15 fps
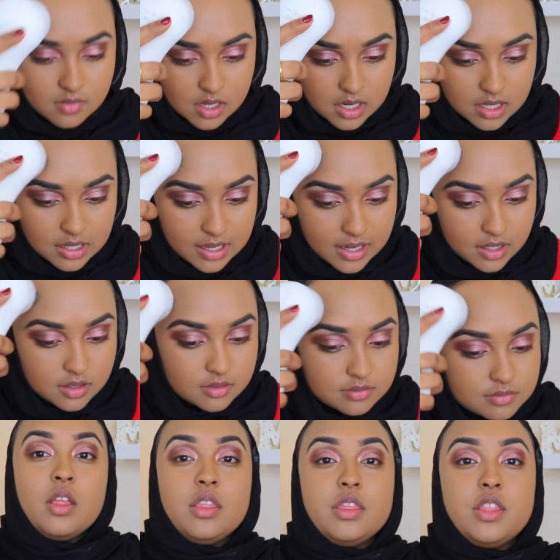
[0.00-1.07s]
click.
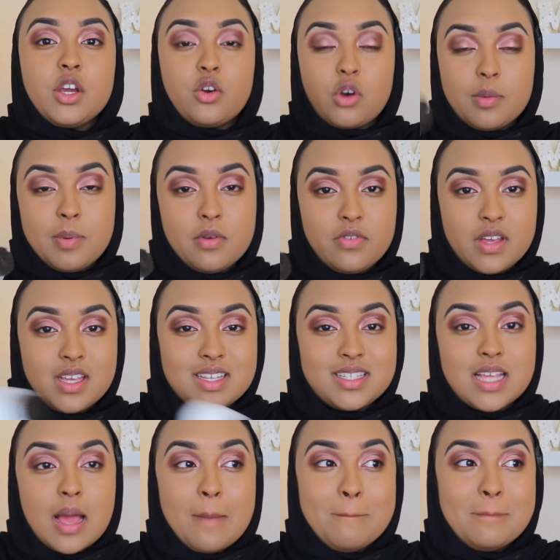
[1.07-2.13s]
The grip of it is
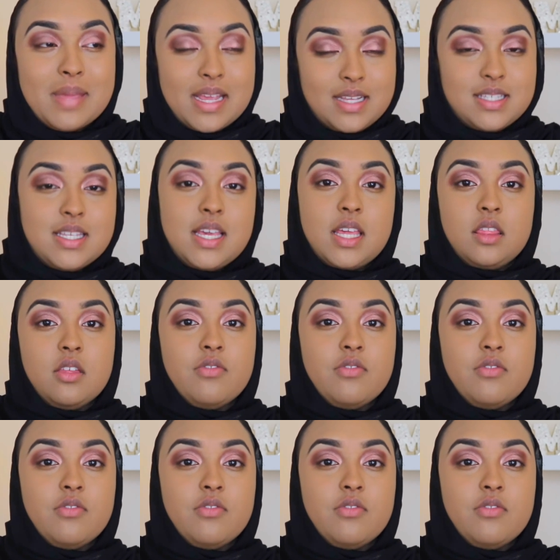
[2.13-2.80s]
amazing.